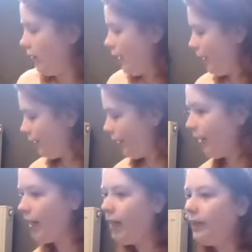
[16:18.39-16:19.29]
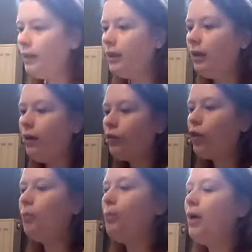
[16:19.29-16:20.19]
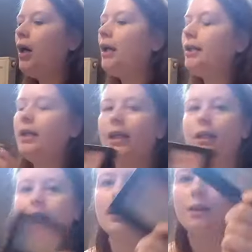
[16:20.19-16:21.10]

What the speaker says: And then I've got my NYX